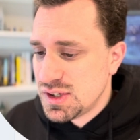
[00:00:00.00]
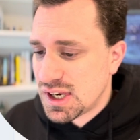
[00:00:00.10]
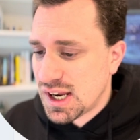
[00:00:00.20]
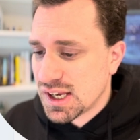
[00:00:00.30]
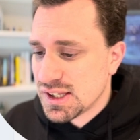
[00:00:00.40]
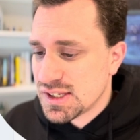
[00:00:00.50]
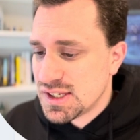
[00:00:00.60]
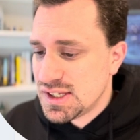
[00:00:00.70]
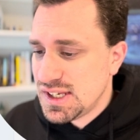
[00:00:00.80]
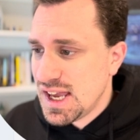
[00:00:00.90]
and I can
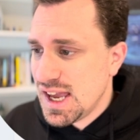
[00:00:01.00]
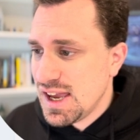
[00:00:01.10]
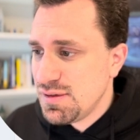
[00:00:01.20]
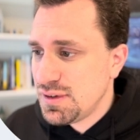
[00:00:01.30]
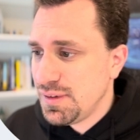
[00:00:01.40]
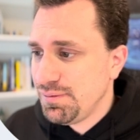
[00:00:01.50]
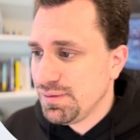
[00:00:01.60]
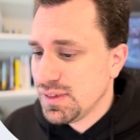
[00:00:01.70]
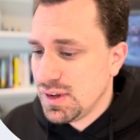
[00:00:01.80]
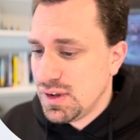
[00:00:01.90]
save,
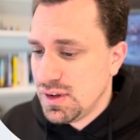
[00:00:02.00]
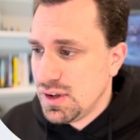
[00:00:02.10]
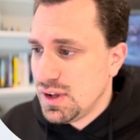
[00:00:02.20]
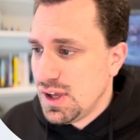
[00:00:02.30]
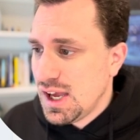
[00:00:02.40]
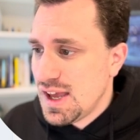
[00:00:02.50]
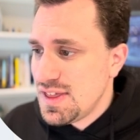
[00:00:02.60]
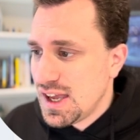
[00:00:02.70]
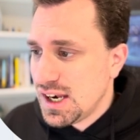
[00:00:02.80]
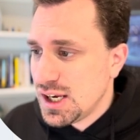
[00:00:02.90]
and
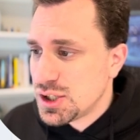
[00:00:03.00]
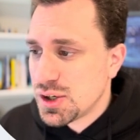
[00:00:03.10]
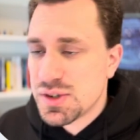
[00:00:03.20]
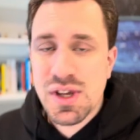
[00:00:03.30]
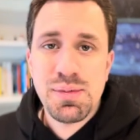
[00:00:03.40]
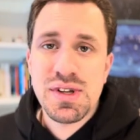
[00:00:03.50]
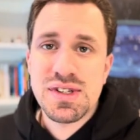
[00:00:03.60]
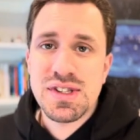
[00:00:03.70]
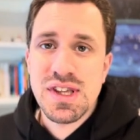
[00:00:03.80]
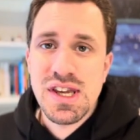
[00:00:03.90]
then it shows up
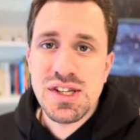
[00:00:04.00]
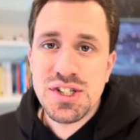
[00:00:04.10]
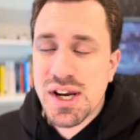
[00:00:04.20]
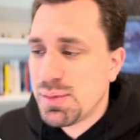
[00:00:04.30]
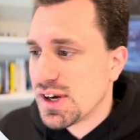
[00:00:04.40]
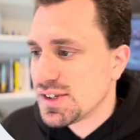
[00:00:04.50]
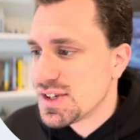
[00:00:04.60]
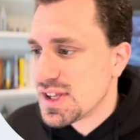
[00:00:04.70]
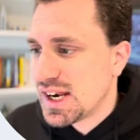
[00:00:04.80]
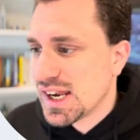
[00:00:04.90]
as these
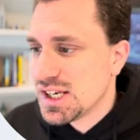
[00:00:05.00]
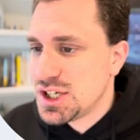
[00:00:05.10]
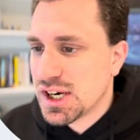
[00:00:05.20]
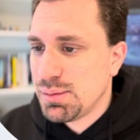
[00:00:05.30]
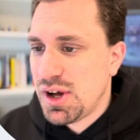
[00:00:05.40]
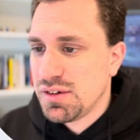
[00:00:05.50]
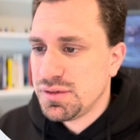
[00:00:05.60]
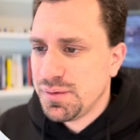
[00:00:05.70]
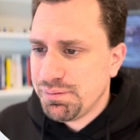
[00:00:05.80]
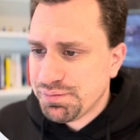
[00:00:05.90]
checkboxes, then I can check them
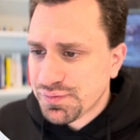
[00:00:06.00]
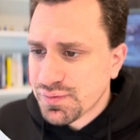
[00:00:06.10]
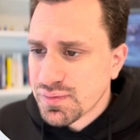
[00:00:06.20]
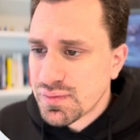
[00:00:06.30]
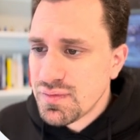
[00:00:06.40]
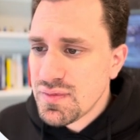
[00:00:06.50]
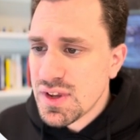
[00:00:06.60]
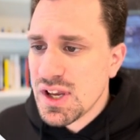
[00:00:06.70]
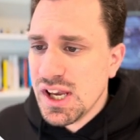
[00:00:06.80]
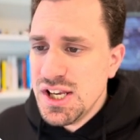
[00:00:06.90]
off.
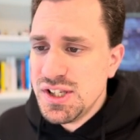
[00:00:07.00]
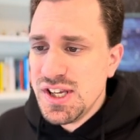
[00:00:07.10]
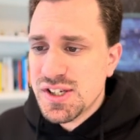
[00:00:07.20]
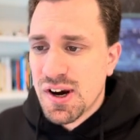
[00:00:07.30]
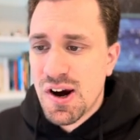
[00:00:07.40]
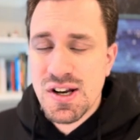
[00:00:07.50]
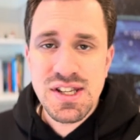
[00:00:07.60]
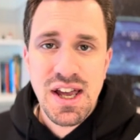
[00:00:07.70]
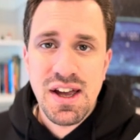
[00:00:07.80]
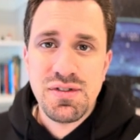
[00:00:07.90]
Each of these cards
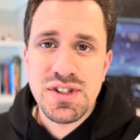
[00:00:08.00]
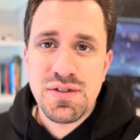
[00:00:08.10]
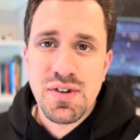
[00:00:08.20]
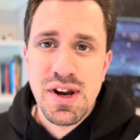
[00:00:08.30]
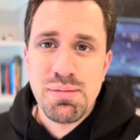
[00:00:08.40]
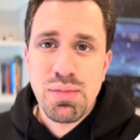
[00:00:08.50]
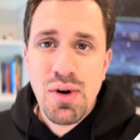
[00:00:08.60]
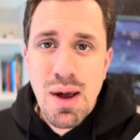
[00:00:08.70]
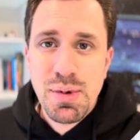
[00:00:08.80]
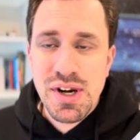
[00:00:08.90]
have different
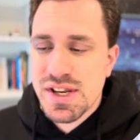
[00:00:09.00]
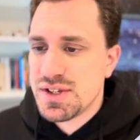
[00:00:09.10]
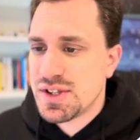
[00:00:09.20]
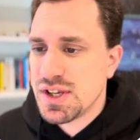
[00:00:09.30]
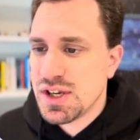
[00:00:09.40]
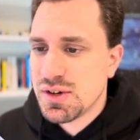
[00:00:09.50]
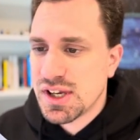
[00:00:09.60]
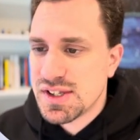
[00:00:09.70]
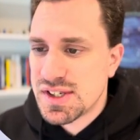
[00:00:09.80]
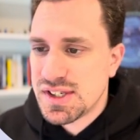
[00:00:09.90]
properties that you
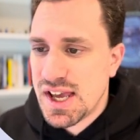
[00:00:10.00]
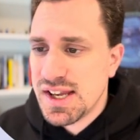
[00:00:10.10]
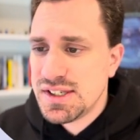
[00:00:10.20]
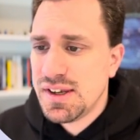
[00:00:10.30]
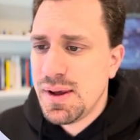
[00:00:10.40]
can set.